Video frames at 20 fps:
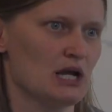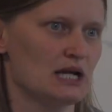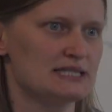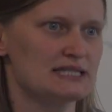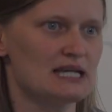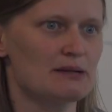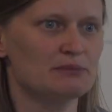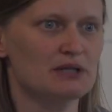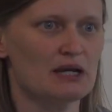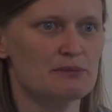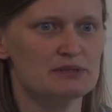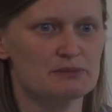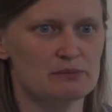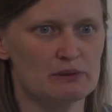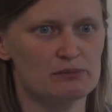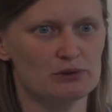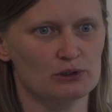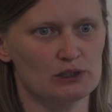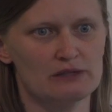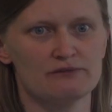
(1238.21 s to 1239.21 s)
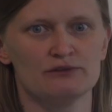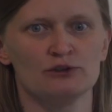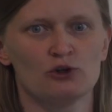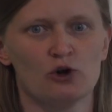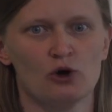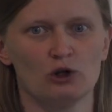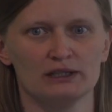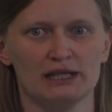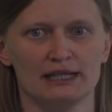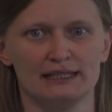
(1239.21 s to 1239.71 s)
And sometimes people even
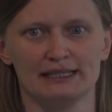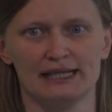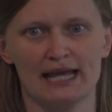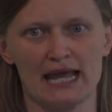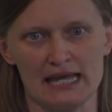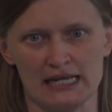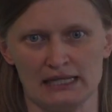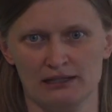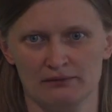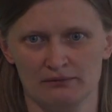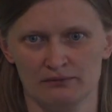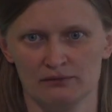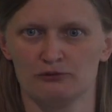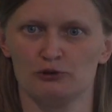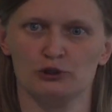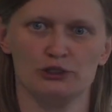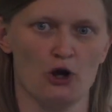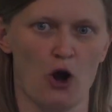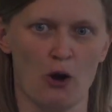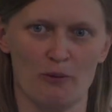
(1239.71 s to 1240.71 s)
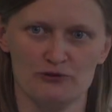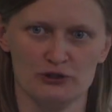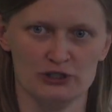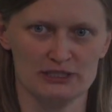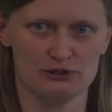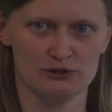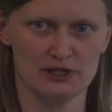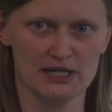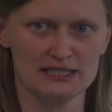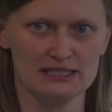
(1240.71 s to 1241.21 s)
call that gain for the
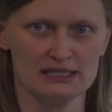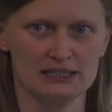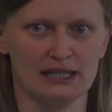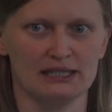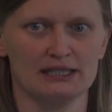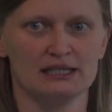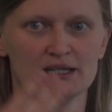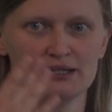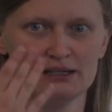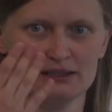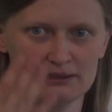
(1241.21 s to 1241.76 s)
obvious reason that